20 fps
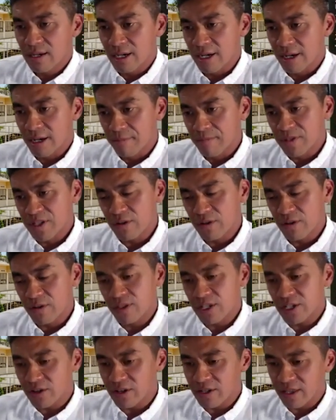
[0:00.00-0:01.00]
Um, so
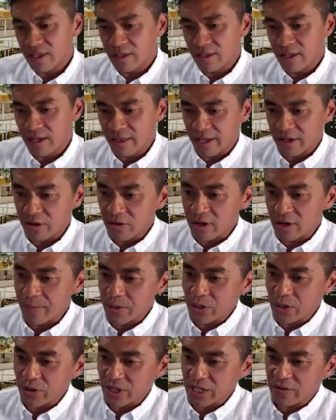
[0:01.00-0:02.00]
these are, I think, new
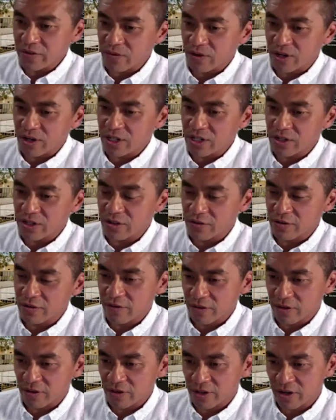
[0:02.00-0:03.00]
opportunities for us to do
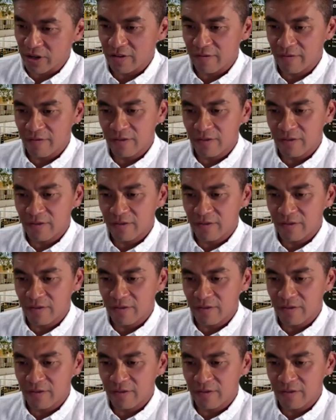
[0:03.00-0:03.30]
further de